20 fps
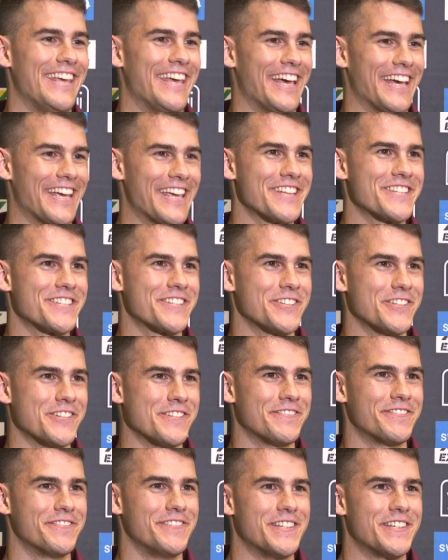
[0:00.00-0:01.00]
Yeah, I guess sort
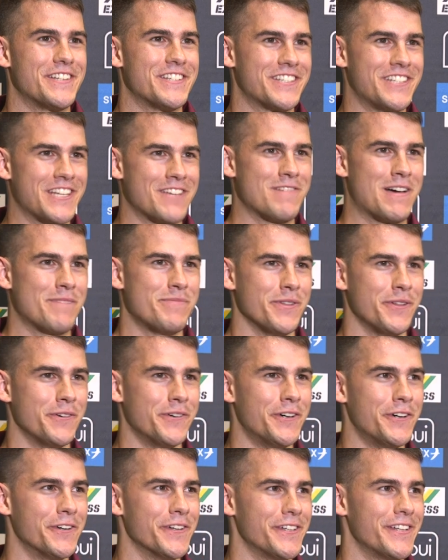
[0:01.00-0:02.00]
of you can stick them up on the
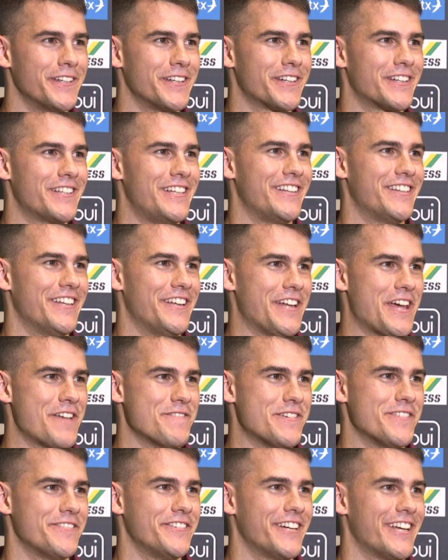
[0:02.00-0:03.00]
wall and tick their
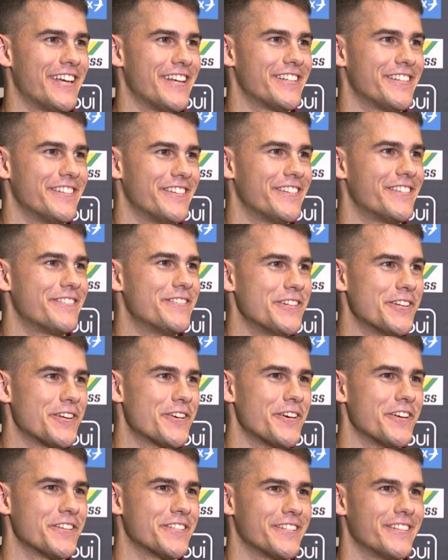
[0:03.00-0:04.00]
name off, I guess, and put a
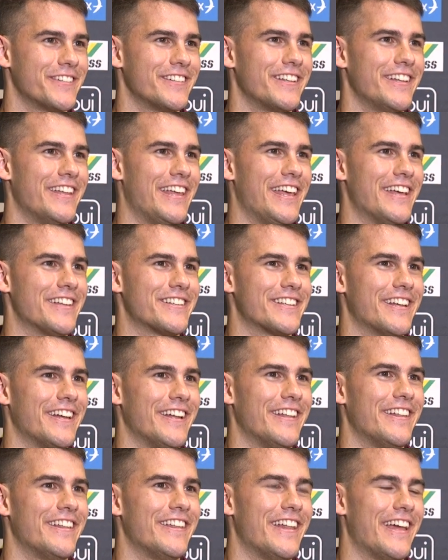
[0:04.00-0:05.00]
cross. Yeah,
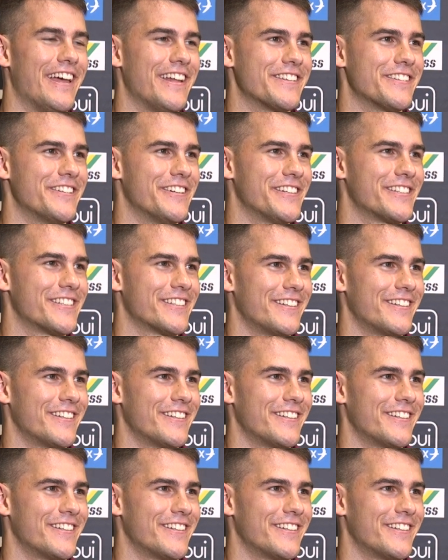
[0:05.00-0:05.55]
so yeah, it's nice.